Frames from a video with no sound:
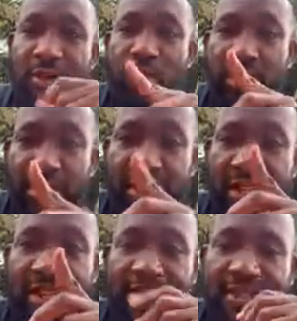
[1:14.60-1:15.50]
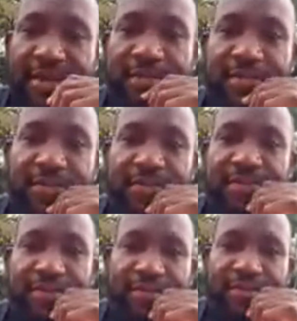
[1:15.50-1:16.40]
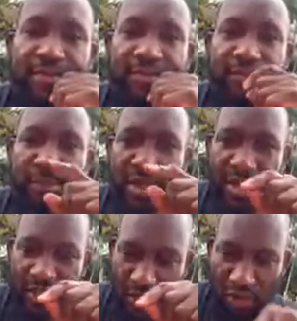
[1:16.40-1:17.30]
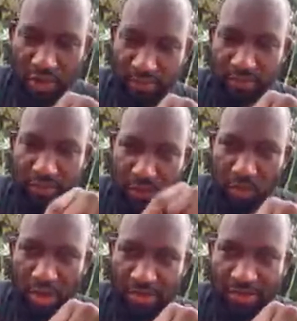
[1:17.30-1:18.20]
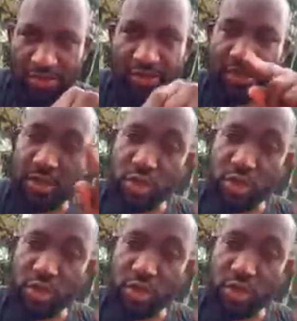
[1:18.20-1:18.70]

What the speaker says: and we didn't get them, may it come to us in